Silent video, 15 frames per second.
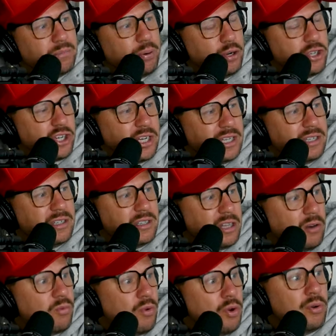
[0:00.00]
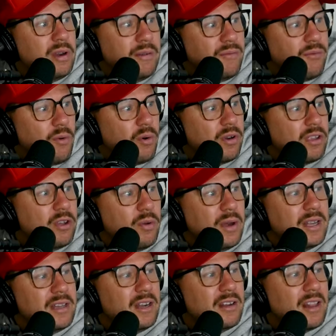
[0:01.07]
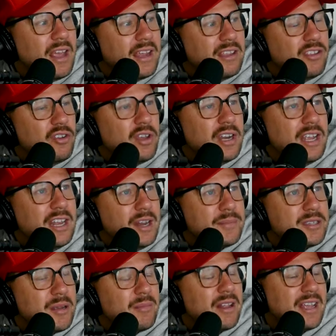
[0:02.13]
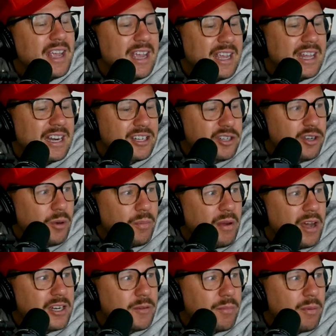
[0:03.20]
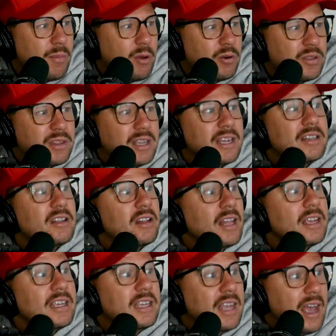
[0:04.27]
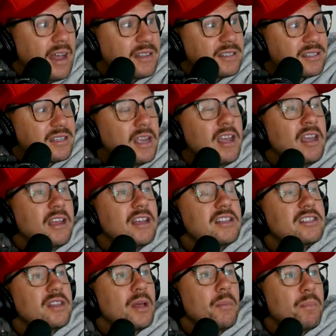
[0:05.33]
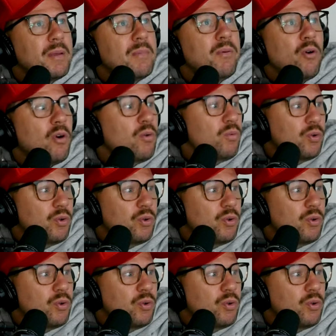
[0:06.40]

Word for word: pushing, they're rooting for you, and they're like, you can hit up somebody like, hey, can I do your pod to promote a thing? And they're like, yes, because the people are